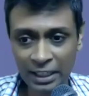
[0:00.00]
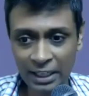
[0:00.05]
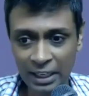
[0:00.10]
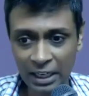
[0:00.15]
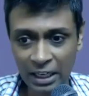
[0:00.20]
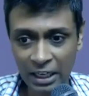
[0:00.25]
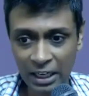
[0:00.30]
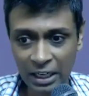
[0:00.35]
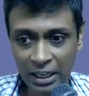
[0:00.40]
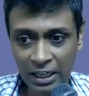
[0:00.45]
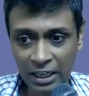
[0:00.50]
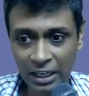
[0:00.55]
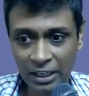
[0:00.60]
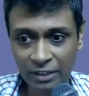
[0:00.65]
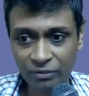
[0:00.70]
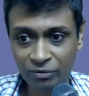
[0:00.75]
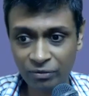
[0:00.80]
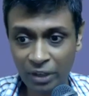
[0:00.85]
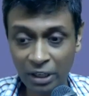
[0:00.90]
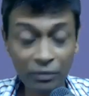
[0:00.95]
uh,
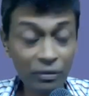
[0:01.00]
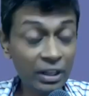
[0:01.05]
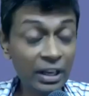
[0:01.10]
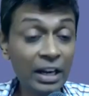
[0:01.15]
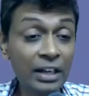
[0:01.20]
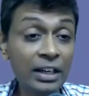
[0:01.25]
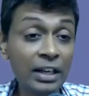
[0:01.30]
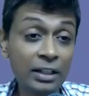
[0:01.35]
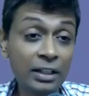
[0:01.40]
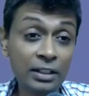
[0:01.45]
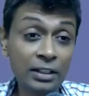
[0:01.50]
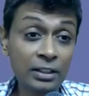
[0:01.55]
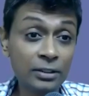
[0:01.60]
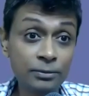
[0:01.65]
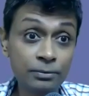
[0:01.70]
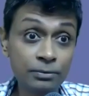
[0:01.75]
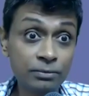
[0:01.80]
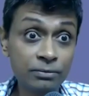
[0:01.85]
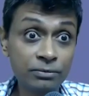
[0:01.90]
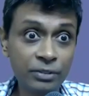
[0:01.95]
and when we get our uh,
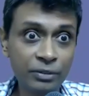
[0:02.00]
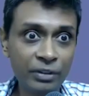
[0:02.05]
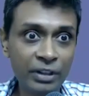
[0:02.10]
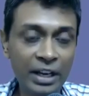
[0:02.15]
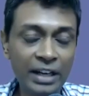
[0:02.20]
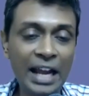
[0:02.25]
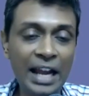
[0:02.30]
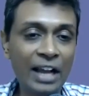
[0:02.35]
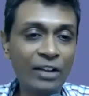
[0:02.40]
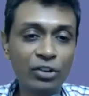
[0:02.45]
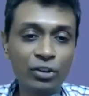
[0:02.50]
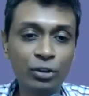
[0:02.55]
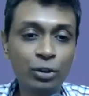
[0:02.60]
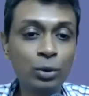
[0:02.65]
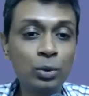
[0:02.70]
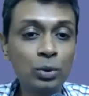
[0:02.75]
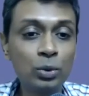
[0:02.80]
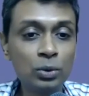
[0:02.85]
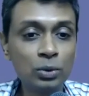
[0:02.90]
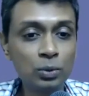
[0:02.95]
when we get access
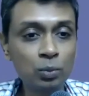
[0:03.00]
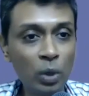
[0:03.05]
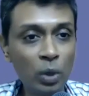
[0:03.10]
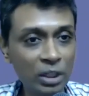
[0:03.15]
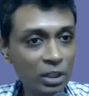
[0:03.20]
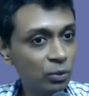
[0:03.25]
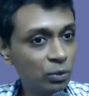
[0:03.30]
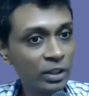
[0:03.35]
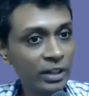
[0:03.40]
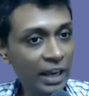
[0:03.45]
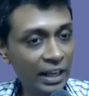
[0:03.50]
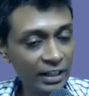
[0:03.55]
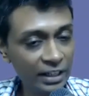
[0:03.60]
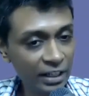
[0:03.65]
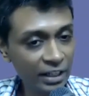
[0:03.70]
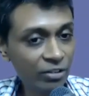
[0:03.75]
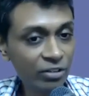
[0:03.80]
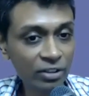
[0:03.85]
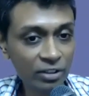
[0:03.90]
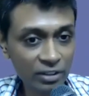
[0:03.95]
to wonderful
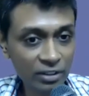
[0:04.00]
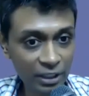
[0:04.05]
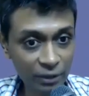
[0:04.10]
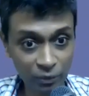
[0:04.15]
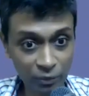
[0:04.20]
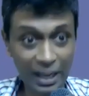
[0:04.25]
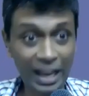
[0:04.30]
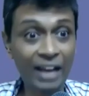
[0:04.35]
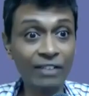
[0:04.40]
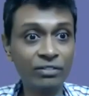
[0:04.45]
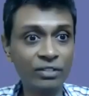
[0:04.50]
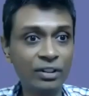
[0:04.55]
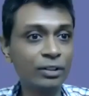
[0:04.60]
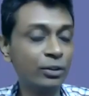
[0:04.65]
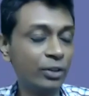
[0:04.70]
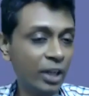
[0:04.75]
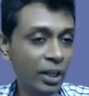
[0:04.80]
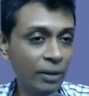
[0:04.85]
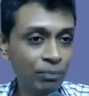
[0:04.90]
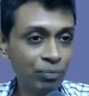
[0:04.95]
candidates like we have
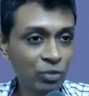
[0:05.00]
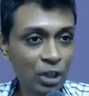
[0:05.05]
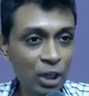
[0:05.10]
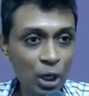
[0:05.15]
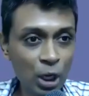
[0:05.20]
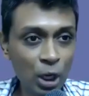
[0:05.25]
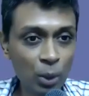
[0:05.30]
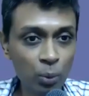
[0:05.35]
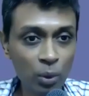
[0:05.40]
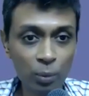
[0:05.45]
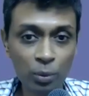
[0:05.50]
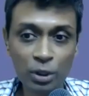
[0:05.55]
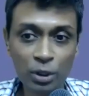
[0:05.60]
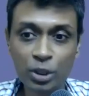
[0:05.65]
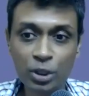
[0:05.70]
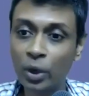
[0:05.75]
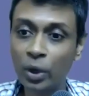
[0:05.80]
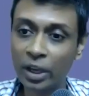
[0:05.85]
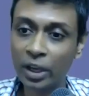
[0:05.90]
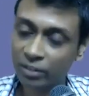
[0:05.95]
today we will
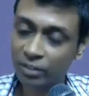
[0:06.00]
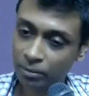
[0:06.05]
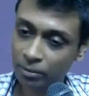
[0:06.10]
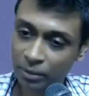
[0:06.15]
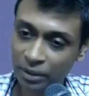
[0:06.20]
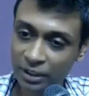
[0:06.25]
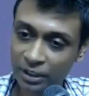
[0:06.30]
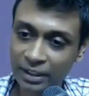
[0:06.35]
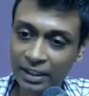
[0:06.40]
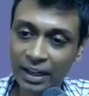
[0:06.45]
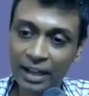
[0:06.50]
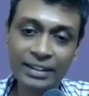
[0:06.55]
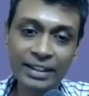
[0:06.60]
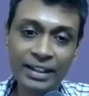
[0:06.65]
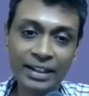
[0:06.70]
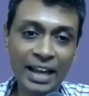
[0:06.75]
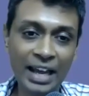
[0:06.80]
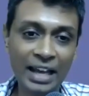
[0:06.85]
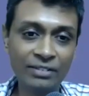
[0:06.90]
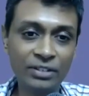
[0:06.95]
showcase them and then and
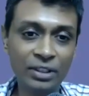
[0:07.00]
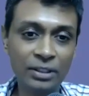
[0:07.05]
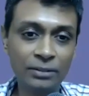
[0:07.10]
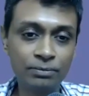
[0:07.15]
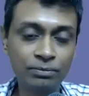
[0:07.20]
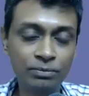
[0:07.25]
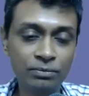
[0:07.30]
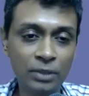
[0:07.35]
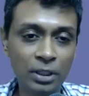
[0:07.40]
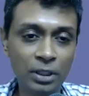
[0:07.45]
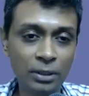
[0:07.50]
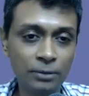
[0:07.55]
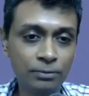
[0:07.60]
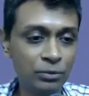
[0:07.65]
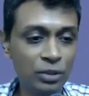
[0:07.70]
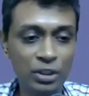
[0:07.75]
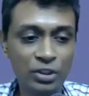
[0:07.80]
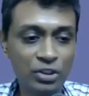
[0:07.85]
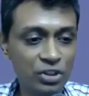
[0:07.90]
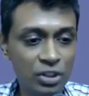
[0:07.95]
then have a, uh,
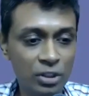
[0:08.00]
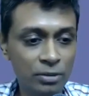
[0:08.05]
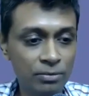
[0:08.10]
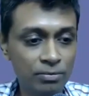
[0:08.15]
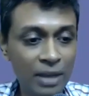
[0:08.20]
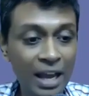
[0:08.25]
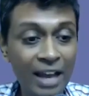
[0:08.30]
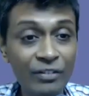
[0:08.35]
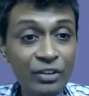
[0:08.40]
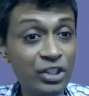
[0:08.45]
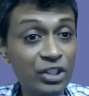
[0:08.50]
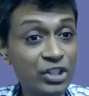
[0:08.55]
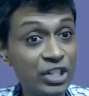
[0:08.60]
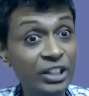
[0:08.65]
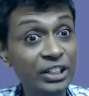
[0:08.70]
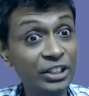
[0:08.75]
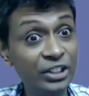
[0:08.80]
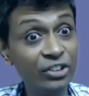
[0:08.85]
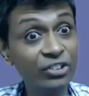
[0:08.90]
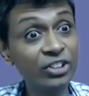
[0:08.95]
a uh, have a
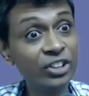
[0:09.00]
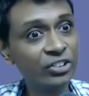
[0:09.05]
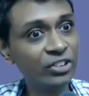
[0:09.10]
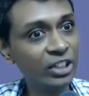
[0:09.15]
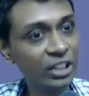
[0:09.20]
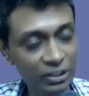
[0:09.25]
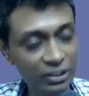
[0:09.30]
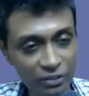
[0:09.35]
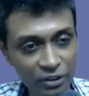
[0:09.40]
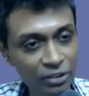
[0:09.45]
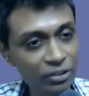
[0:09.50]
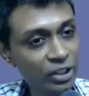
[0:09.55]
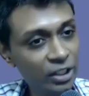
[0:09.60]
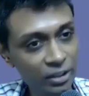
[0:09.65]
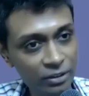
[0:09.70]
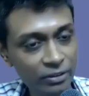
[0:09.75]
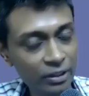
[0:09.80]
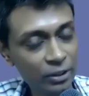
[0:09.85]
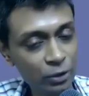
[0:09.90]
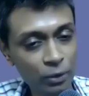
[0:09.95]
session discussing different
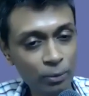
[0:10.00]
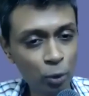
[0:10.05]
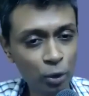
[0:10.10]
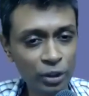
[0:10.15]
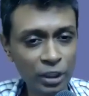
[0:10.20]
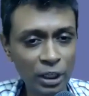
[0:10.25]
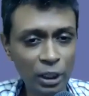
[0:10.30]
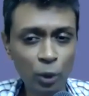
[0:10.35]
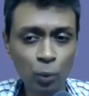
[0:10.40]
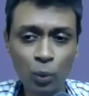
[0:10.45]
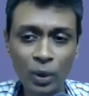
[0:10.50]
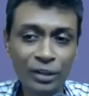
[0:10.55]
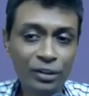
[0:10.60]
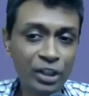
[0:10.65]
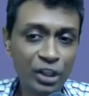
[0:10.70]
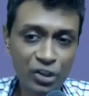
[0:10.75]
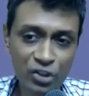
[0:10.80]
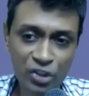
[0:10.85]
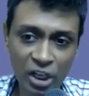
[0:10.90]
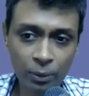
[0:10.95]
things fine so i'm going to tell you one
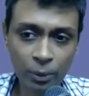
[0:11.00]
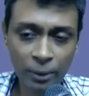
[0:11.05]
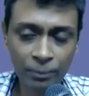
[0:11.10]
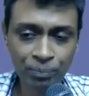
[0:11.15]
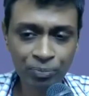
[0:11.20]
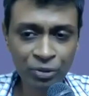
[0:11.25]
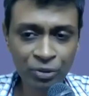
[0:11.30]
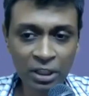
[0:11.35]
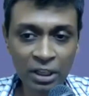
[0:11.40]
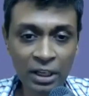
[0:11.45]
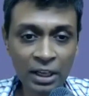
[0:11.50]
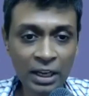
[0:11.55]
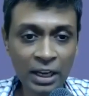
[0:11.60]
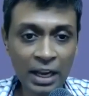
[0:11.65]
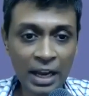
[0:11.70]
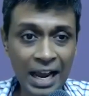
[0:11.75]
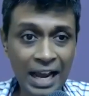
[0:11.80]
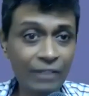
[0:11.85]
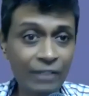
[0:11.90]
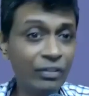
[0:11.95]
thing straight away
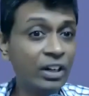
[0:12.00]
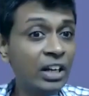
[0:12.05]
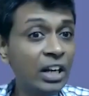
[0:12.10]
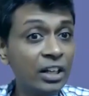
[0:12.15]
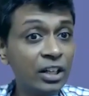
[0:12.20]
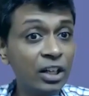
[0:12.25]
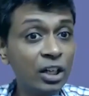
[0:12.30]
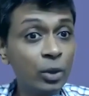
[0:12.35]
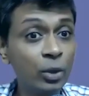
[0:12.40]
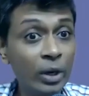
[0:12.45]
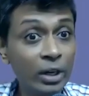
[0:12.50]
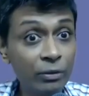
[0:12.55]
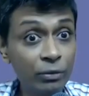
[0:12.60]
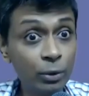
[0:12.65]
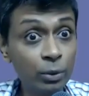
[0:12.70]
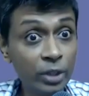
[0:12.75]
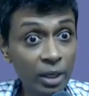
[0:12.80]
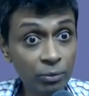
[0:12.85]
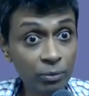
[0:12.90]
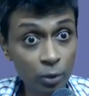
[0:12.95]
i've interacted quite a
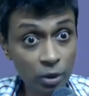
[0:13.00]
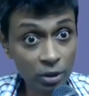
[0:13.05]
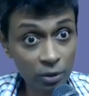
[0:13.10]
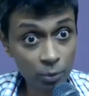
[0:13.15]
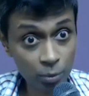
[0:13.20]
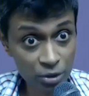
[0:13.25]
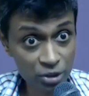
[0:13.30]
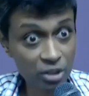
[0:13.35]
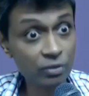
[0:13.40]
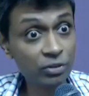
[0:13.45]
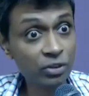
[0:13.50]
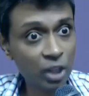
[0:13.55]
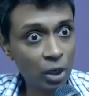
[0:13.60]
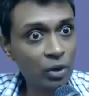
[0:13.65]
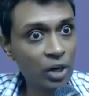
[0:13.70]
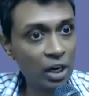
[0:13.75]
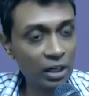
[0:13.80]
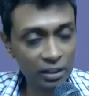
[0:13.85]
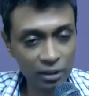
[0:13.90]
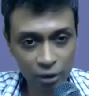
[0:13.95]
few times with mr
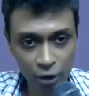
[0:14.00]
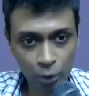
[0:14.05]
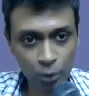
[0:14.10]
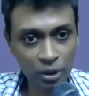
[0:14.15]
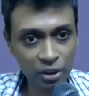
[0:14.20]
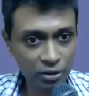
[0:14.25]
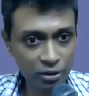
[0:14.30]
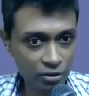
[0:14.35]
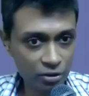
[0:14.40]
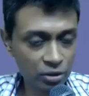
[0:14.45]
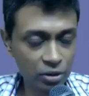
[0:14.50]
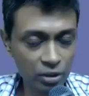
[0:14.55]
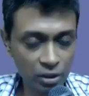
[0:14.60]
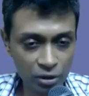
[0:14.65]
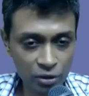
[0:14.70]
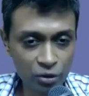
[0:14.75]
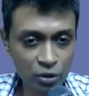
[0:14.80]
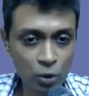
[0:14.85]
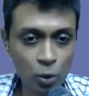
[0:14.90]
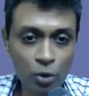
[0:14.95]
tarun anand during this uh,
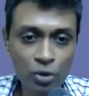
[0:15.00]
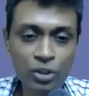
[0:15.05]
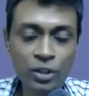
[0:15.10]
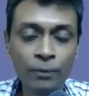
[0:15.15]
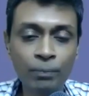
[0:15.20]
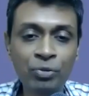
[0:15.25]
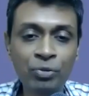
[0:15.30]
this course